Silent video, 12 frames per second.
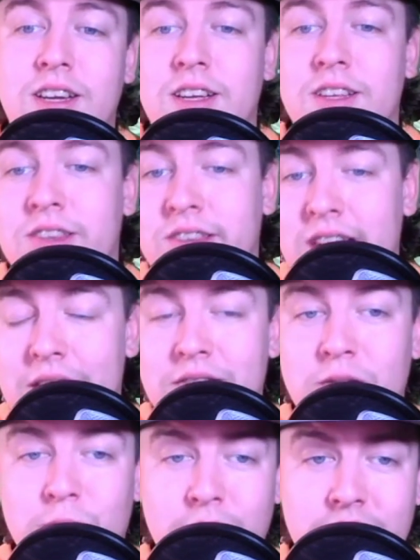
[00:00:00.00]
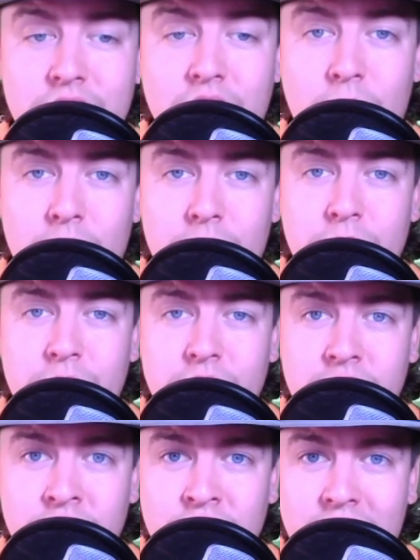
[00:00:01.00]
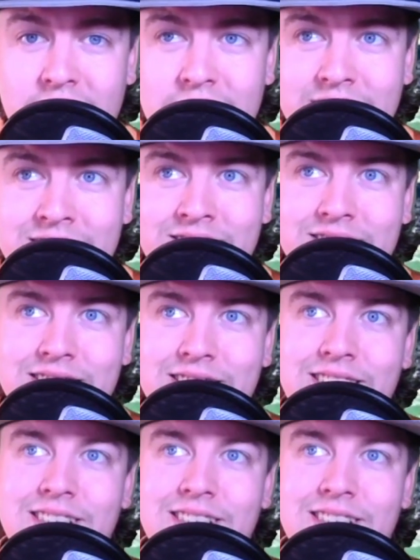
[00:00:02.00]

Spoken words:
7 wins, however, for the Giants.